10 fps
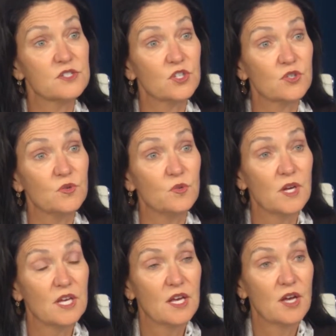to
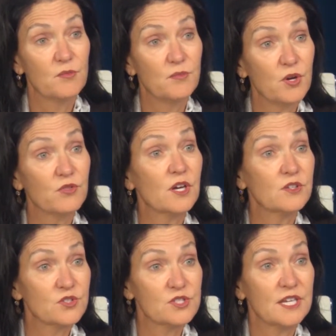both
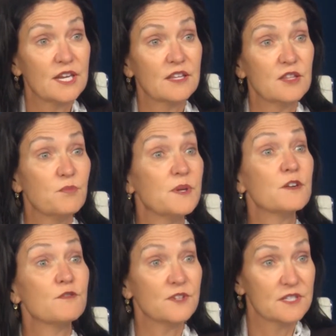understand the
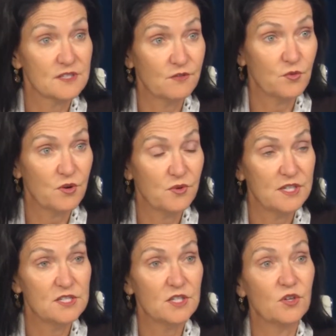benefits of what we
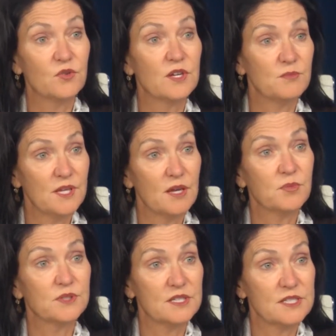do and be
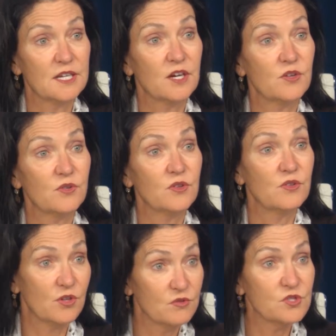able to tell
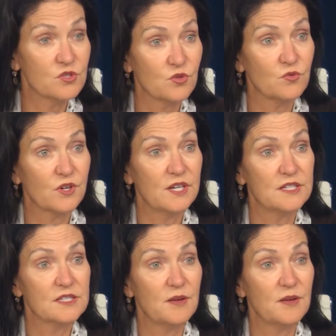those stories